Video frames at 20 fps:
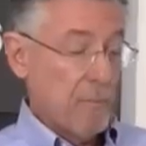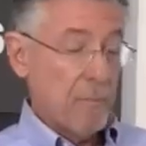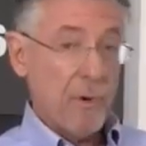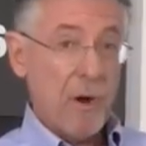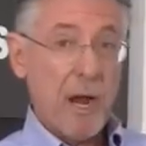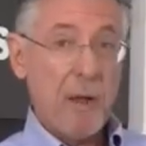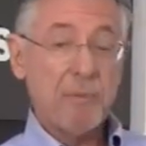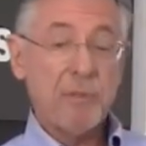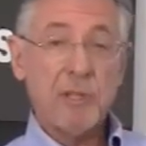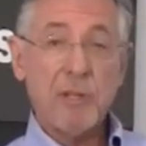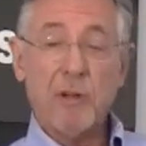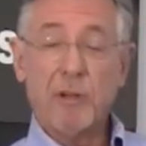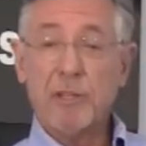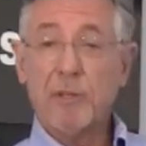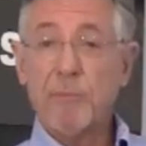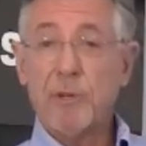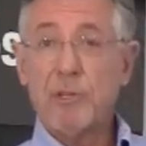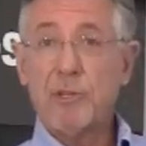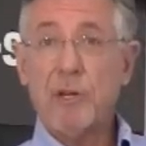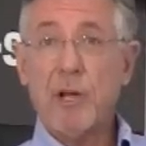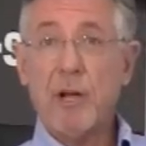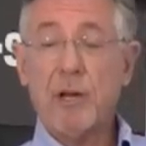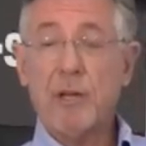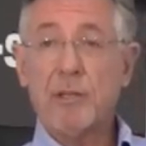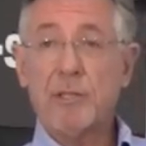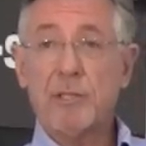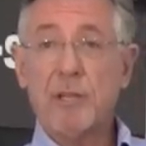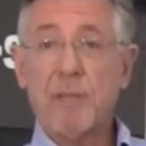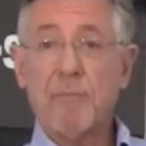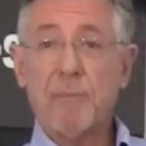perhaps the ultimate chuck
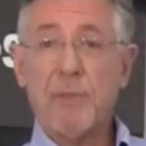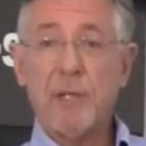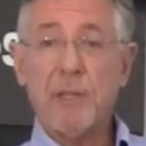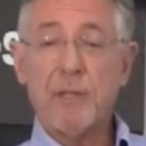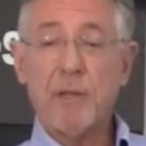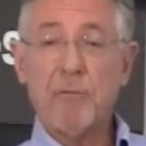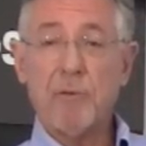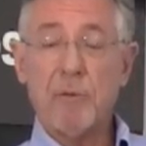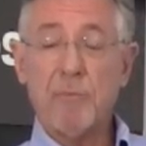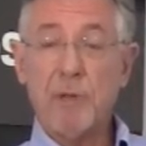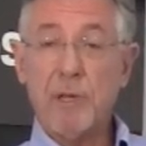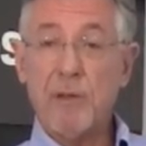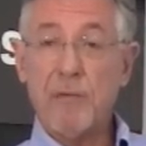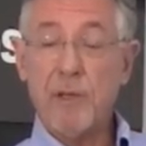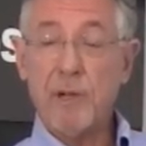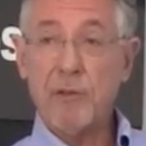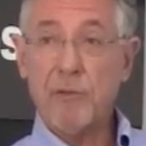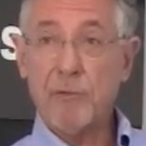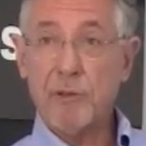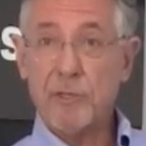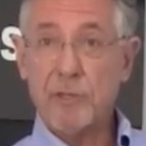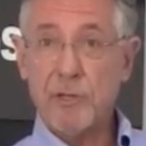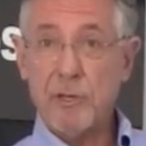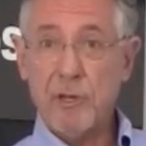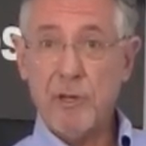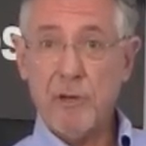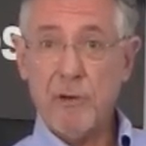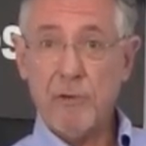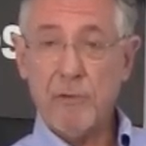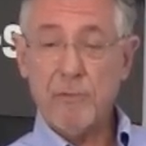is something that would be of interest to
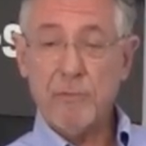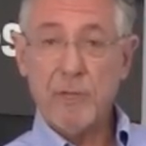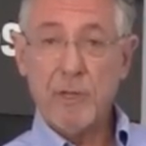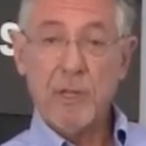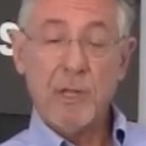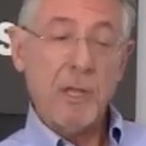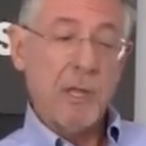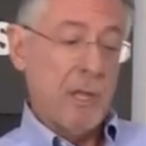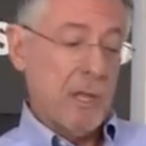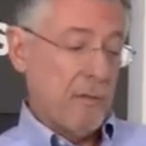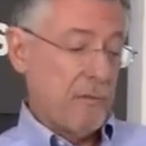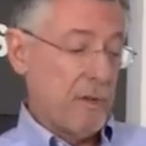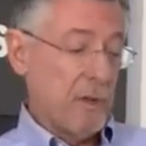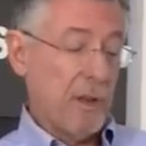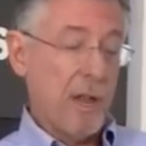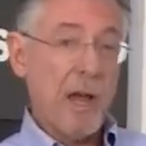you. If you